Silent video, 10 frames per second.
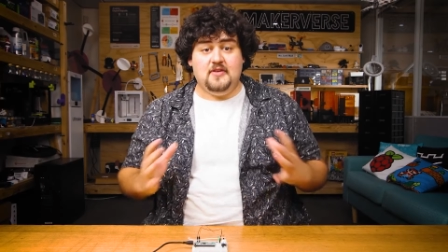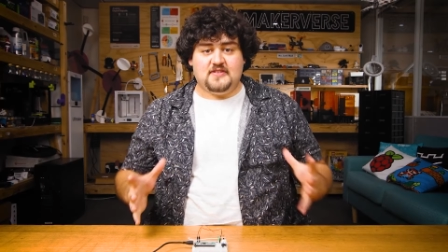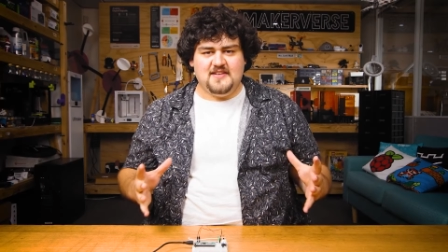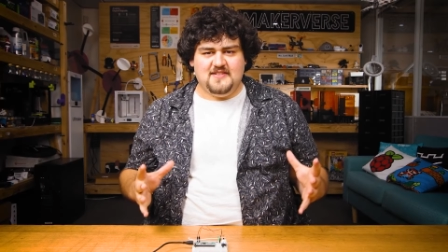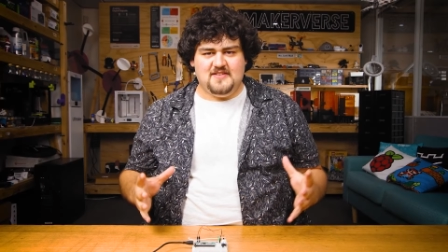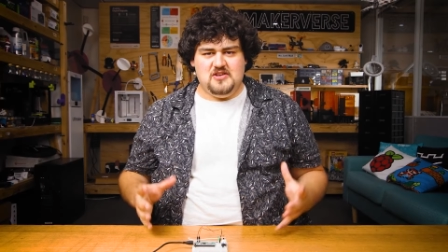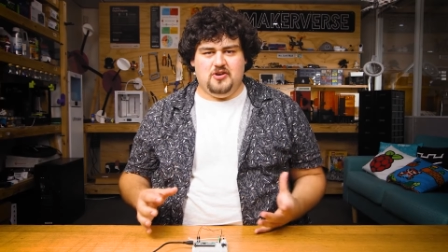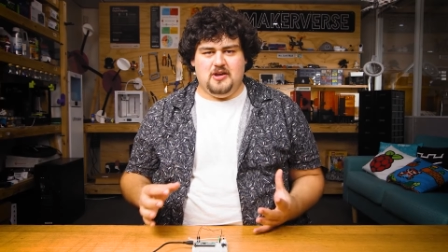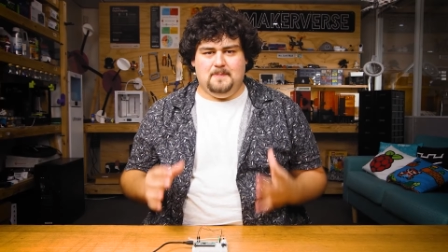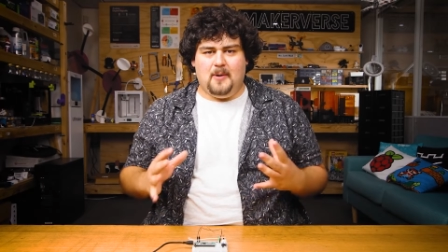And the sensors that
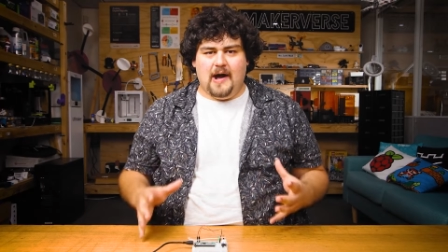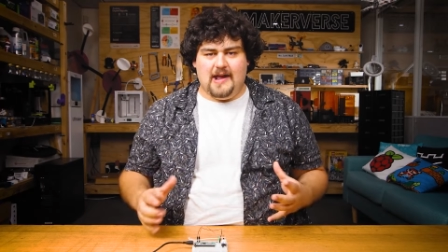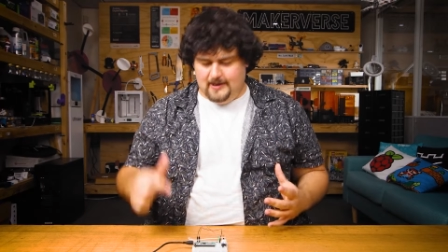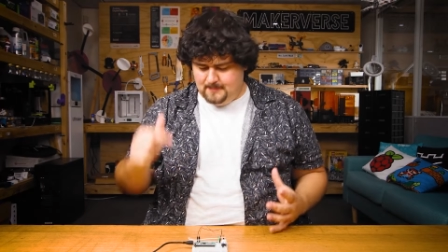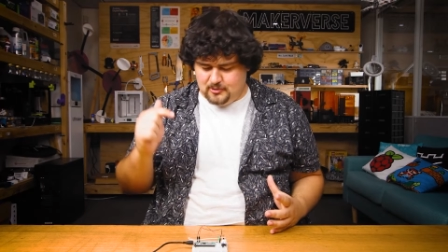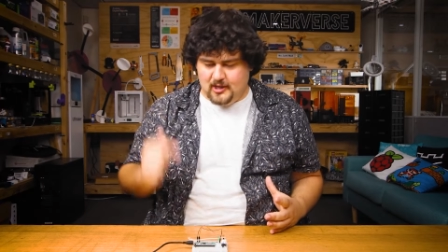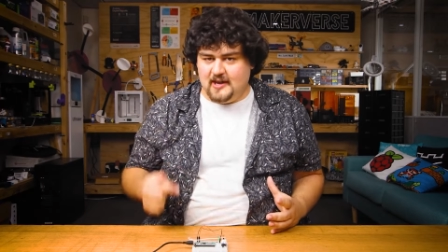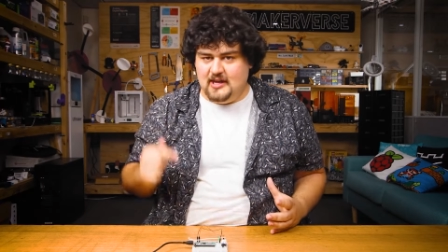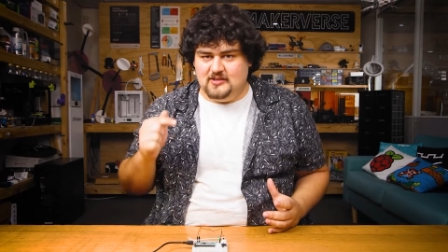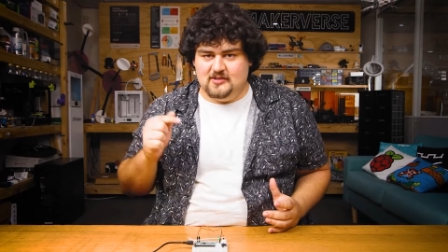you can buy and
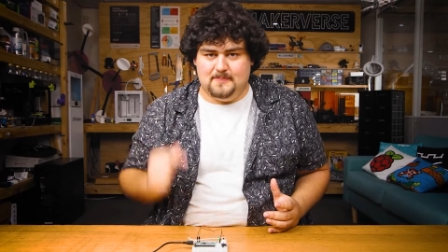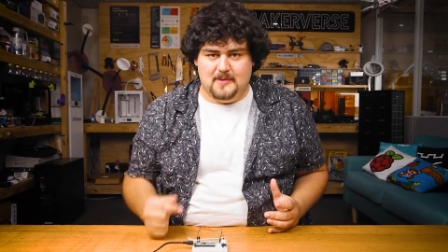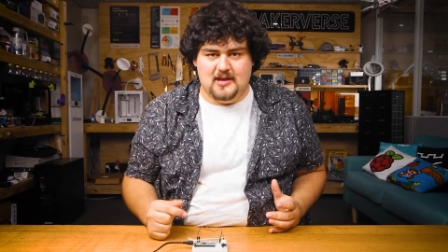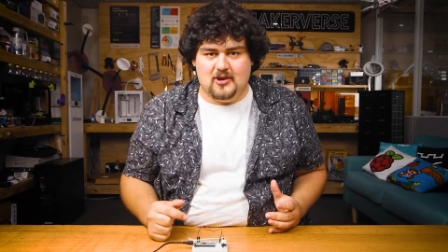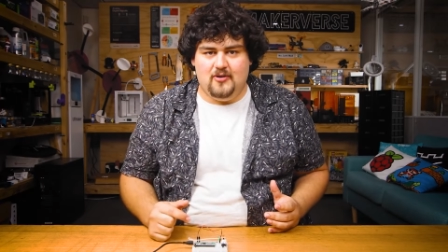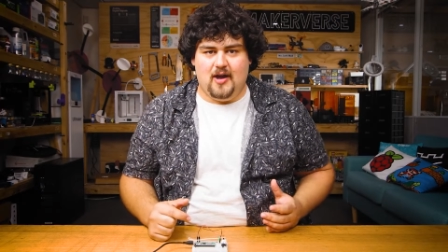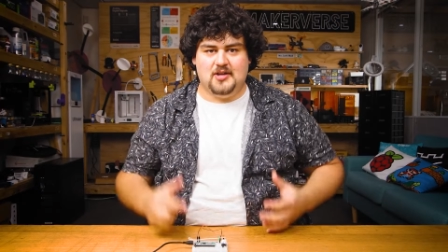plug into the Pico